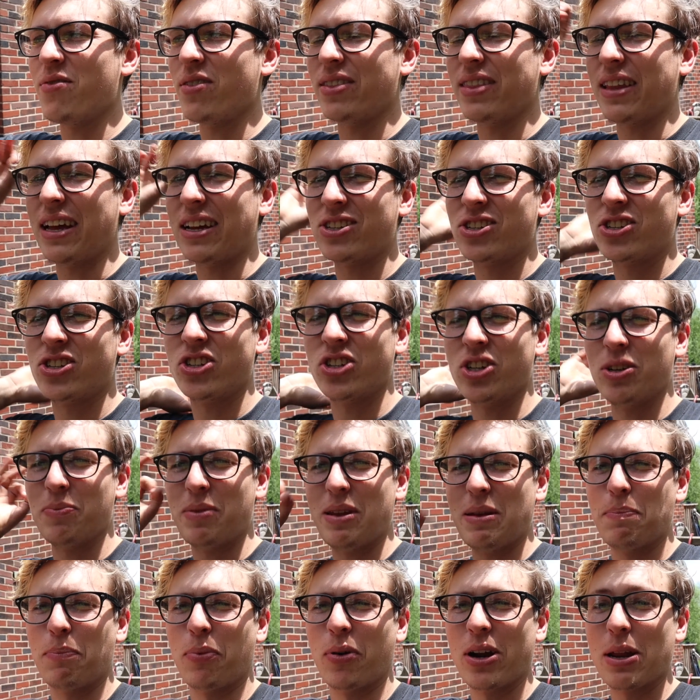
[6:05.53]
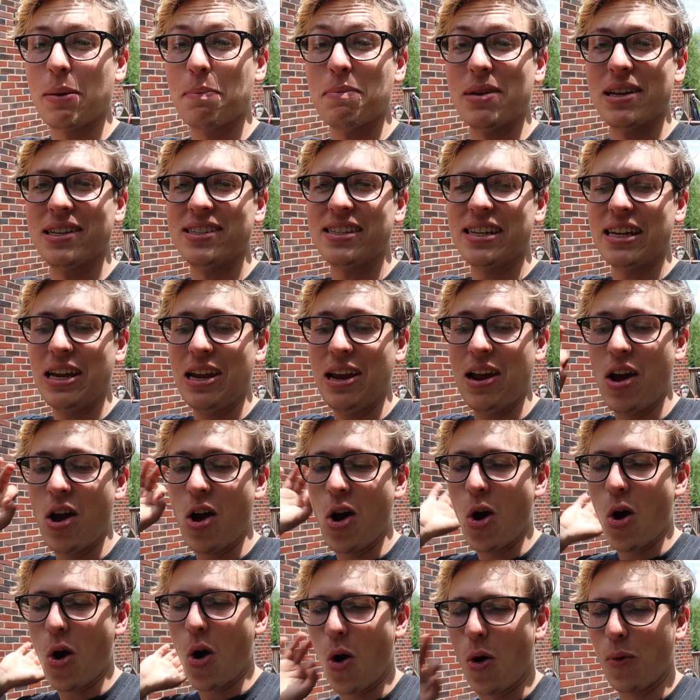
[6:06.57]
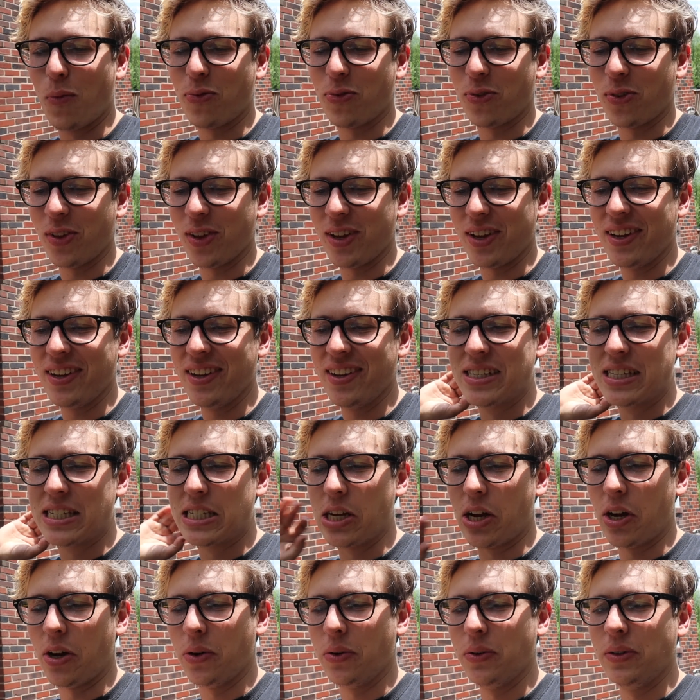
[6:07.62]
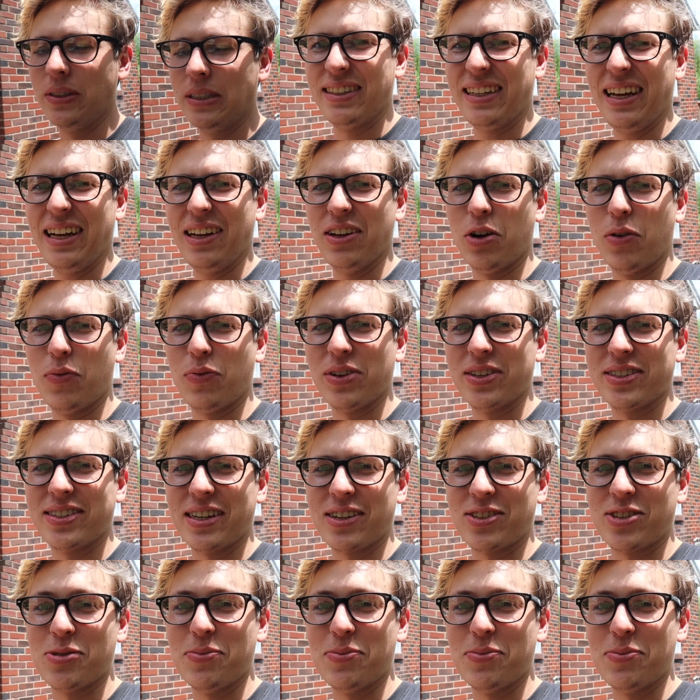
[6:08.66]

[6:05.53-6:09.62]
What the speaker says: and that should be pretty minty, hopefully. So yeah, hopefully it's not too